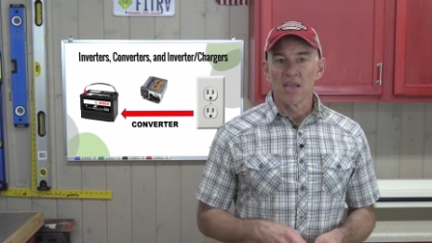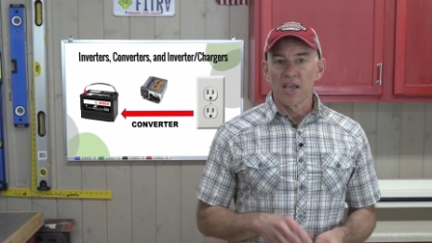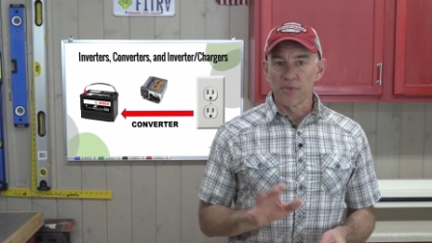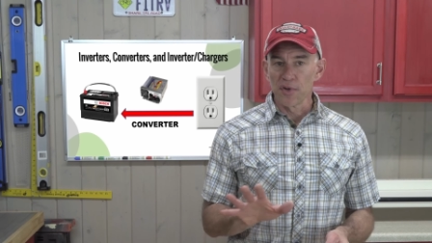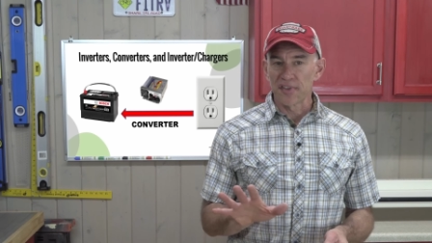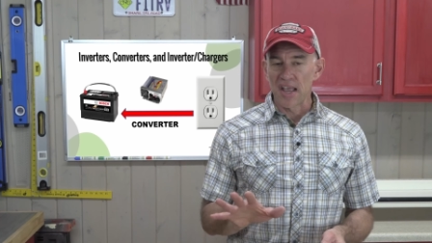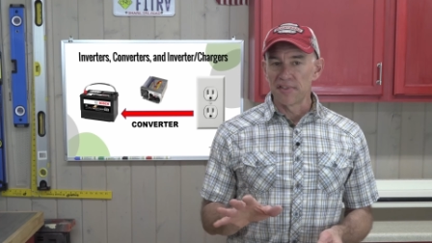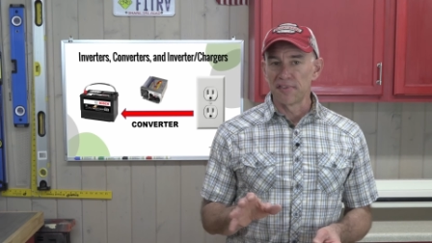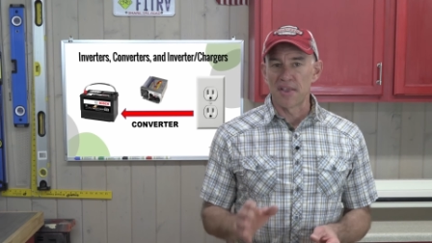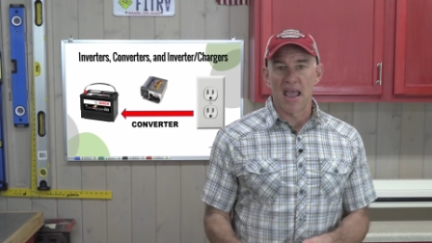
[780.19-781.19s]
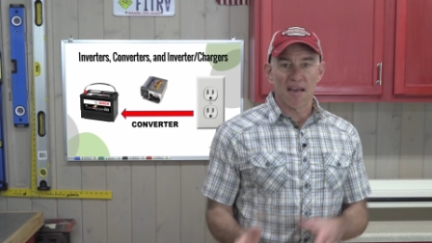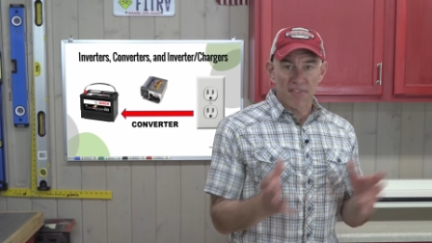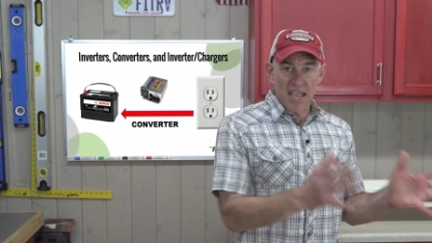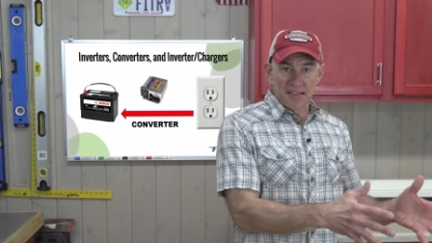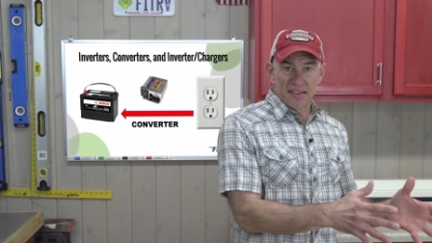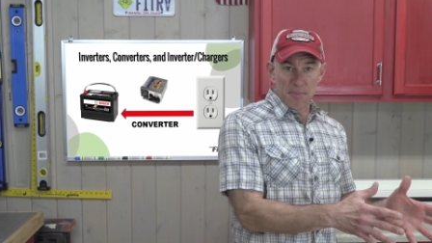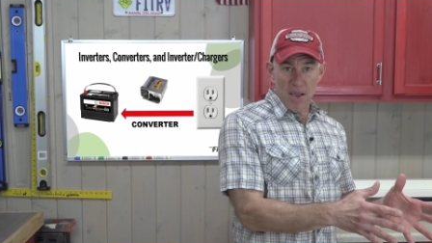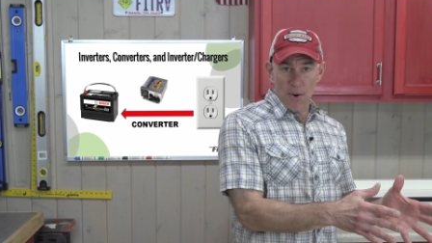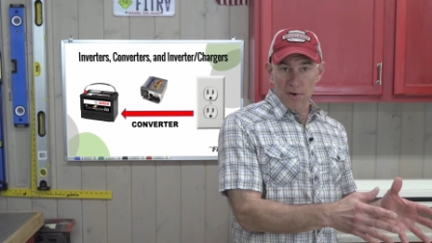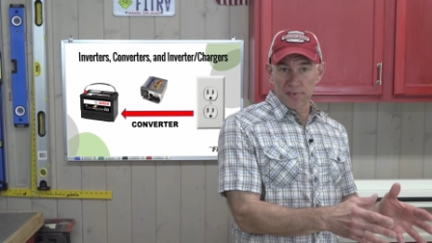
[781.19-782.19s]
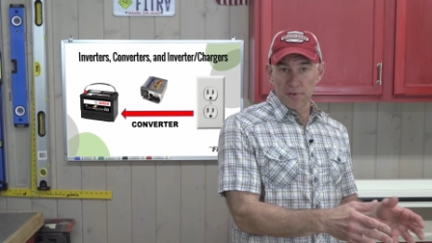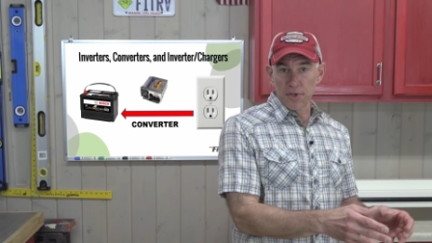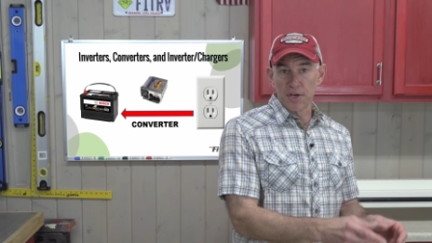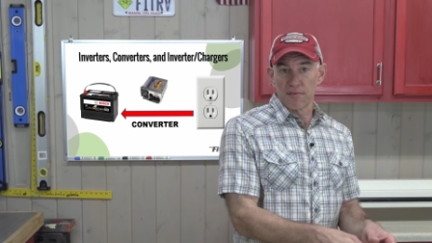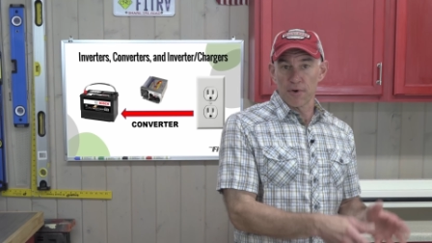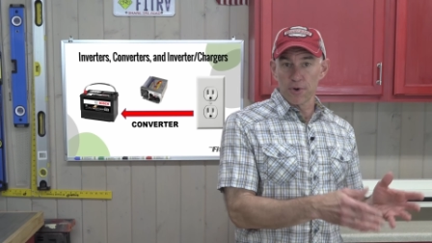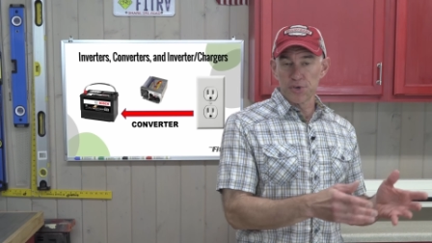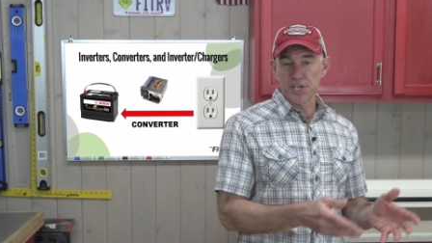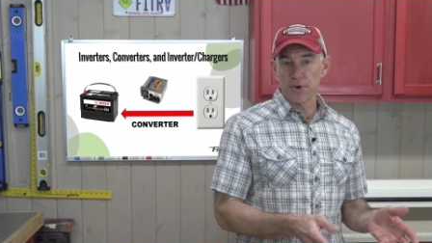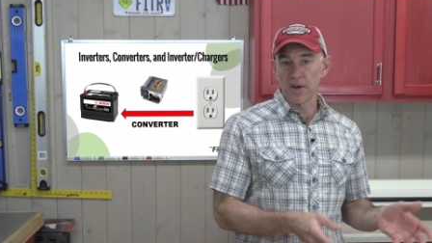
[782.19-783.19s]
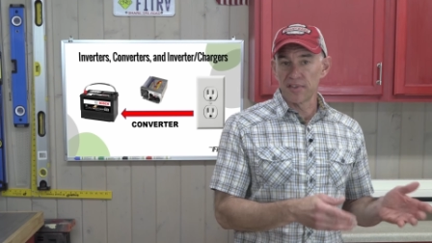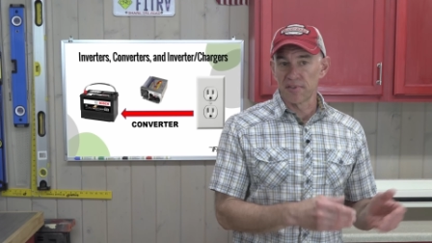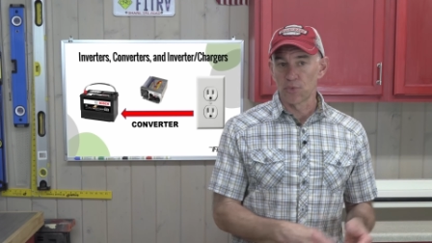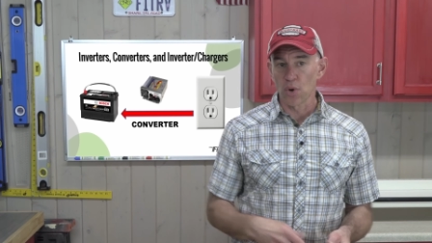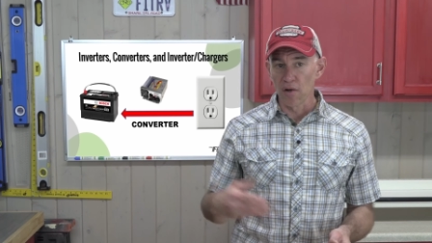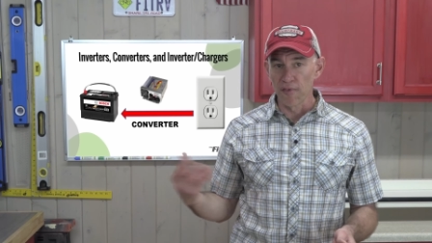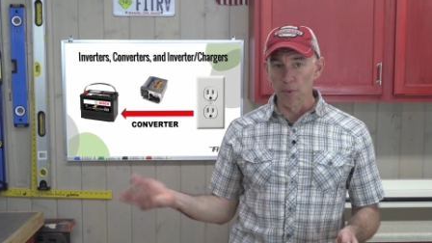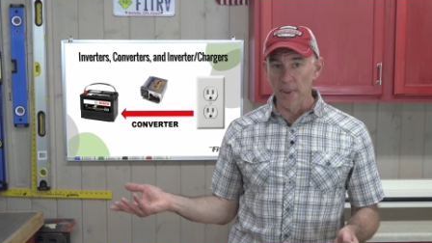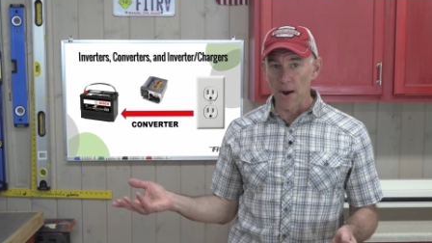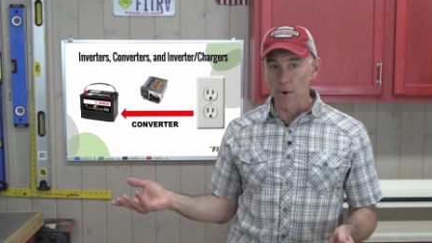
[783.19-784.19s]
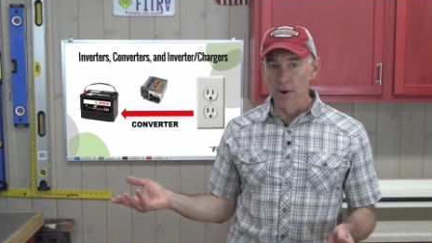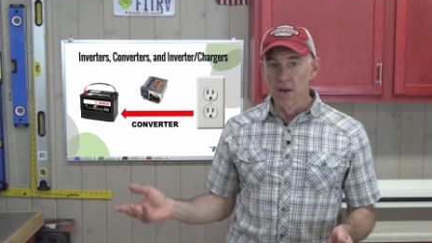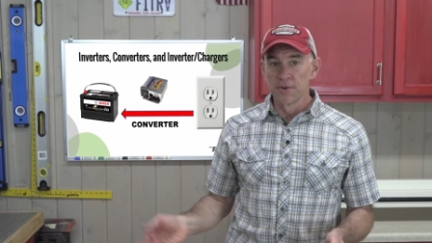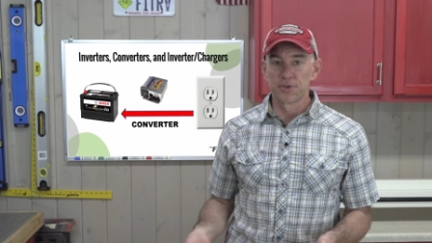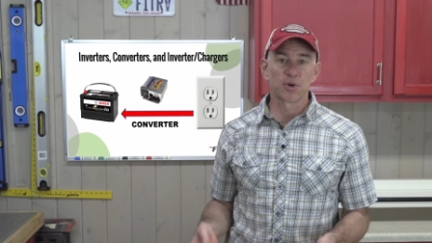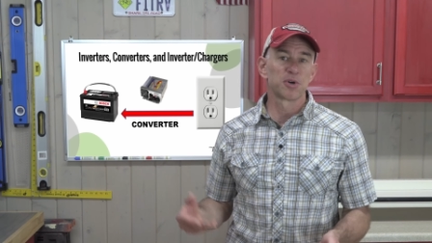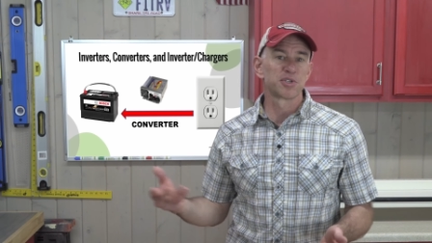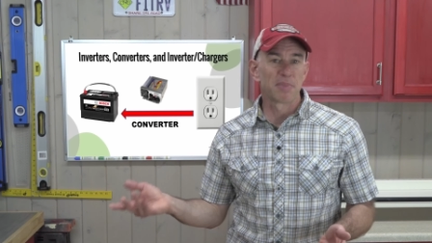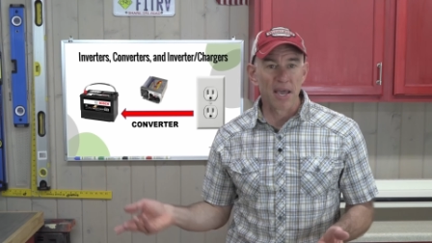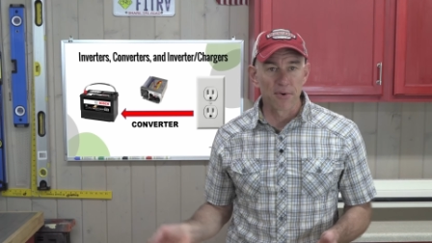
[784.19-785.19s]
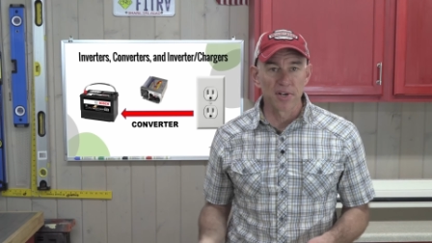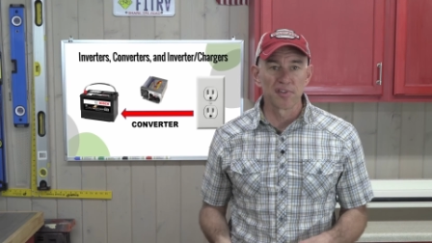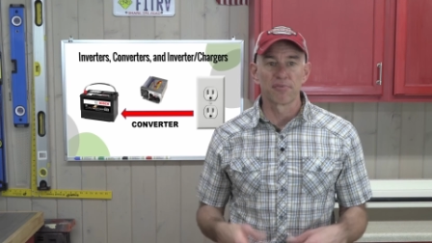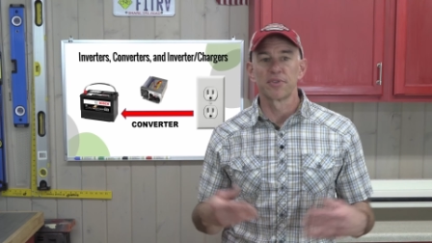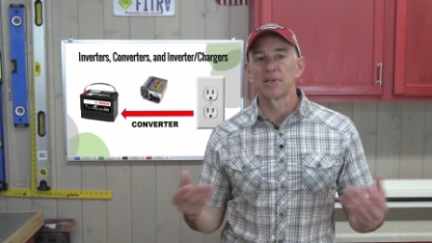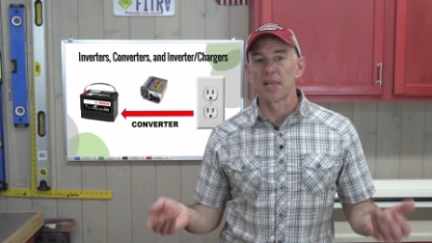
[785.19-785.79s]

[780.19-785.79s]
In those cases, you have the AC power, so the converter generates some 12 volt power to charge the batteries, run the